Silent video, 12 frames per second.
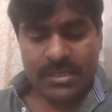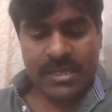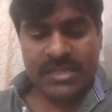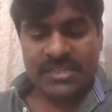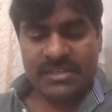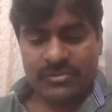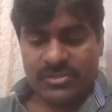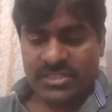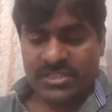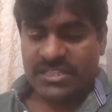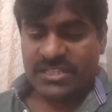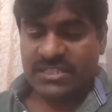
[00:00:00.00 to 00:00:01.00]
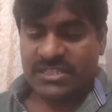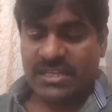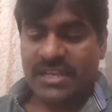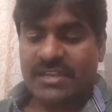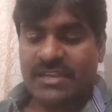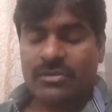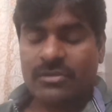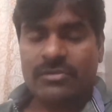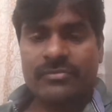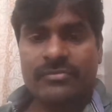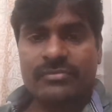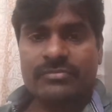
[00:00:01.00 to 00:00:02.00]
Another question is like
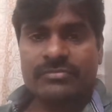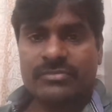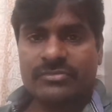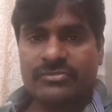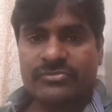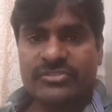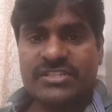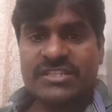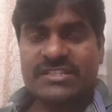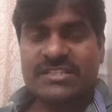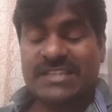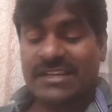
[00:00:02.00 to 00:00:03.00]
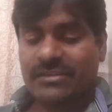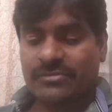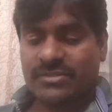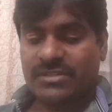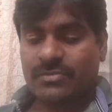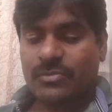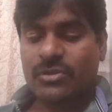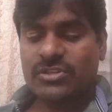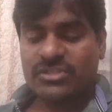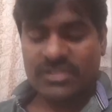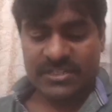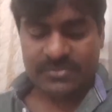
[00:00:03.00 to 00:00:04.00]
which is second question,
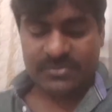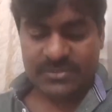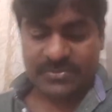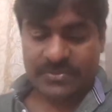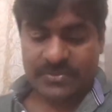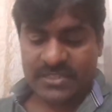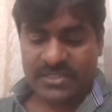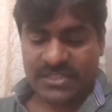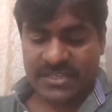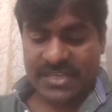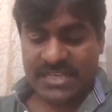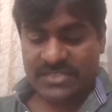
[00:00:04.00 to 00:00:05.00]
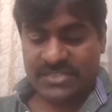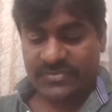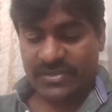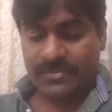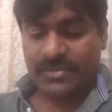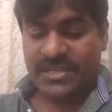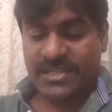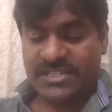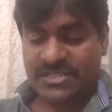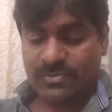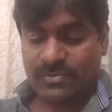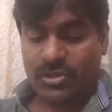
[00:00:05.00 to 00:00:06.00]
moist litmus paper. The gas will
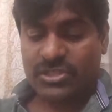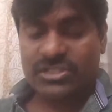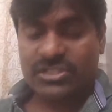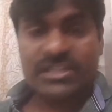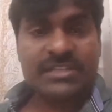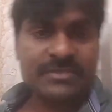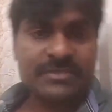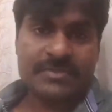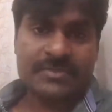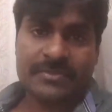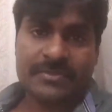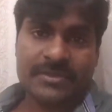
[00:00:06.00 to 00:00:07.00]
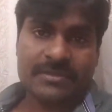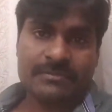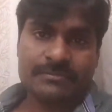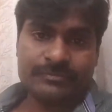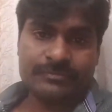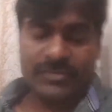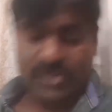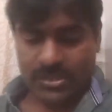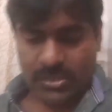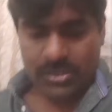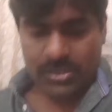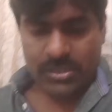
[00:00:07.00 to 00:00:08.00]
bleach moist litmus paper.
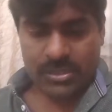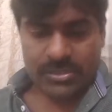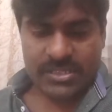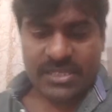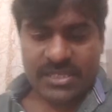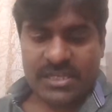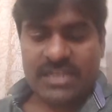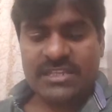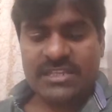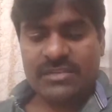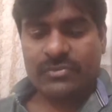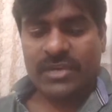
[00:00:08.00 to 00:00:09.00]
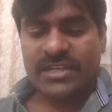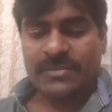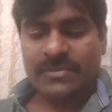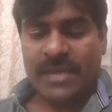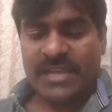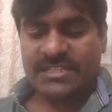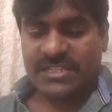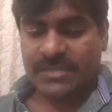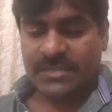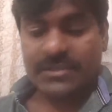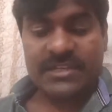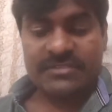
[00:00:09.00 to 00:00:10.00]
Then another, write
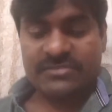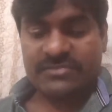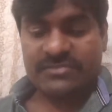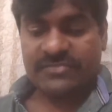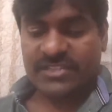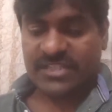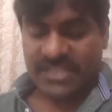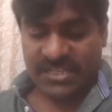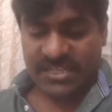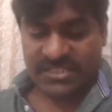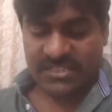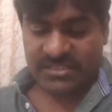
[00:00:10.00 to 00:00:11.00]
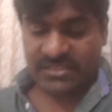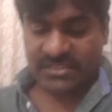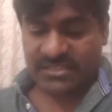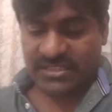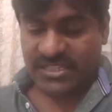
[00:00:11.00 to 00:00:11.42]
balanced chemical equation for the reaction.